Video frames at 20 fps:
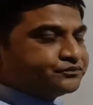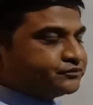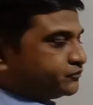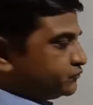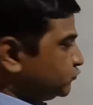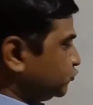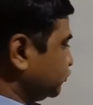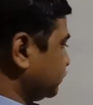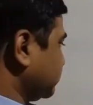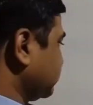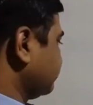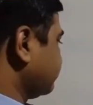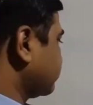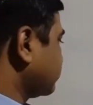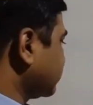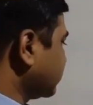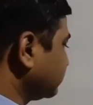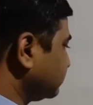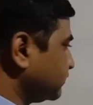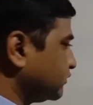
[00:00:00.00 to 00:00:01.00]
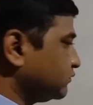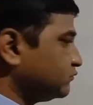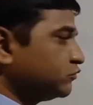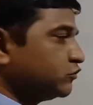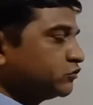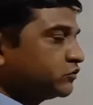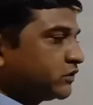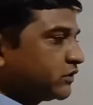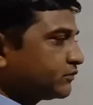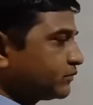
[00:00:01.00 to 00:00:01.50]

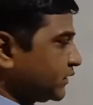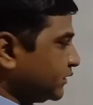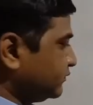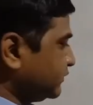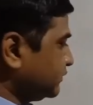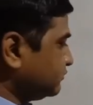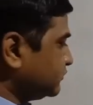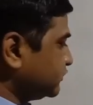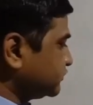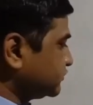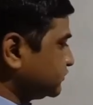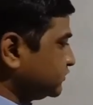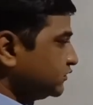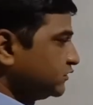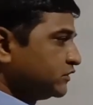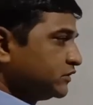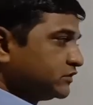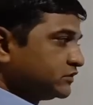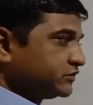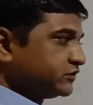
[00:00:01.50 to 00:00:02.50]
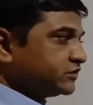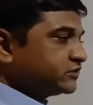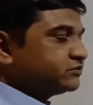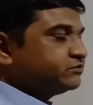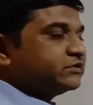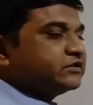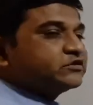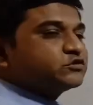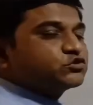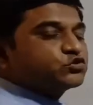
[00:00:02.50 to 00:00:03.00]
Both are prime numbers. 6
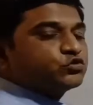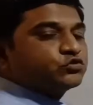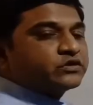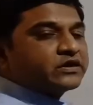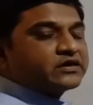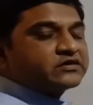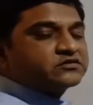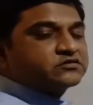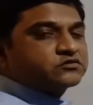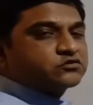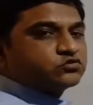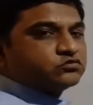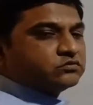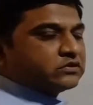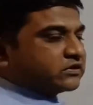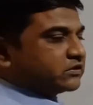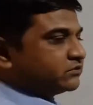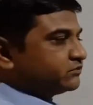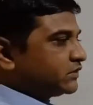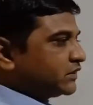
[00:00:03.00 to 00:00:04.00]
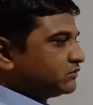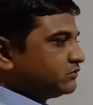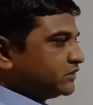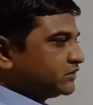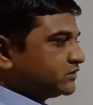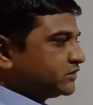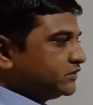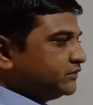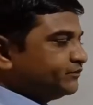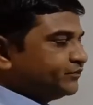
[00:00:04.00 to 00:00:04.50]
being shown as 2 multiplied by
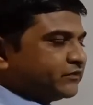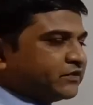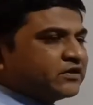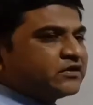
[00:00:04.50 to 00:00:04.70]
3.